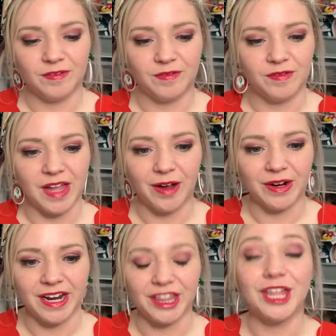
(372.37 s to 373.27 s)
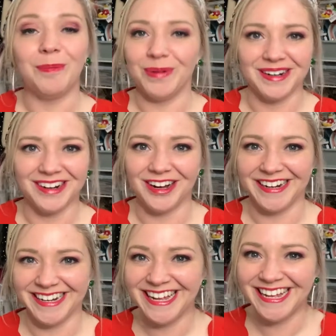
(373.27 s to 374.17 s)
Flower and Thumper on
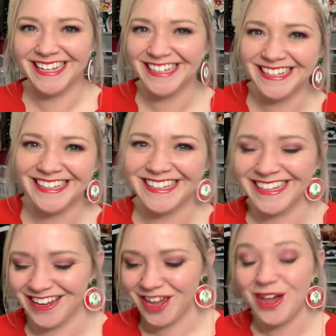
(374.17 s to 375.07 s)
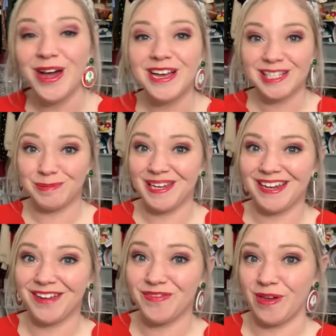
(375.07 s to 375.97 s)
it. Speaking
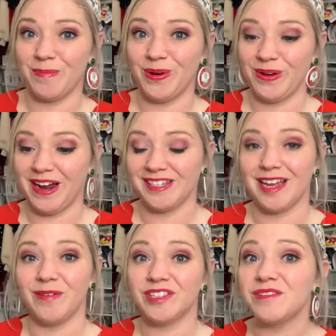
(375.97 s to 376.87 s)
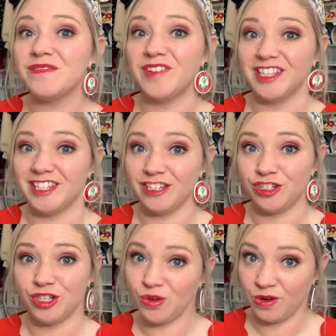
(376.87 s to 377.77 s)
of Thumper, you guys, I went to a vintage
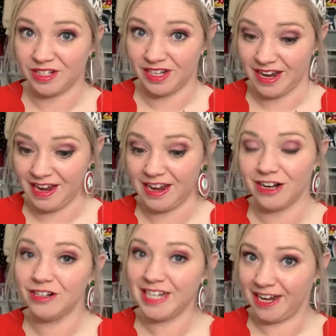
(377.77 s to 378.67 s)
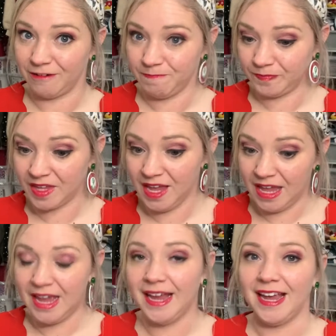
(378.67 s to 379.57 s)
store today in our town,
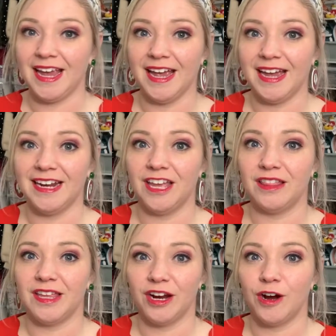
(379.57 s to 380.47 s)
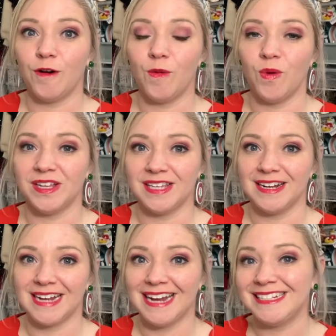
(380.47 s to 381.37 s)
and there was a
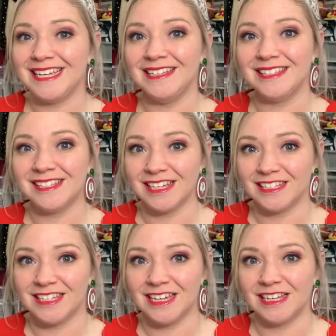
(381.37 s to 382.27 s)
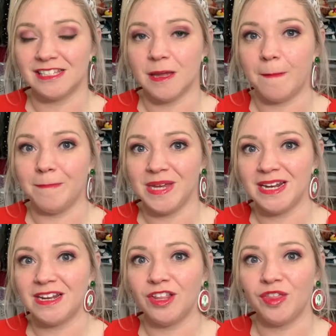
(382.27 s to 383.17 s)
nineteen sixties
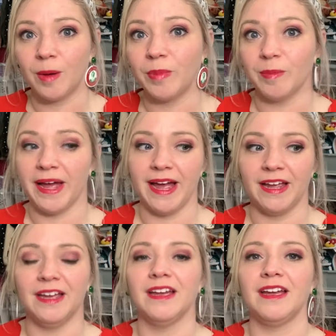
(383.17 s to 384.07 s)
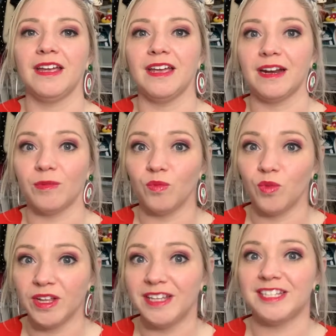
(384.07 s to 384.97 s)
beaded Thumper bag, and I'm
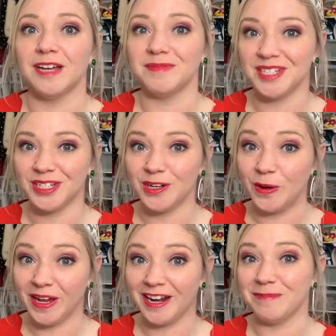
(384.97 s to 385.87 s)
really tempted to go get it.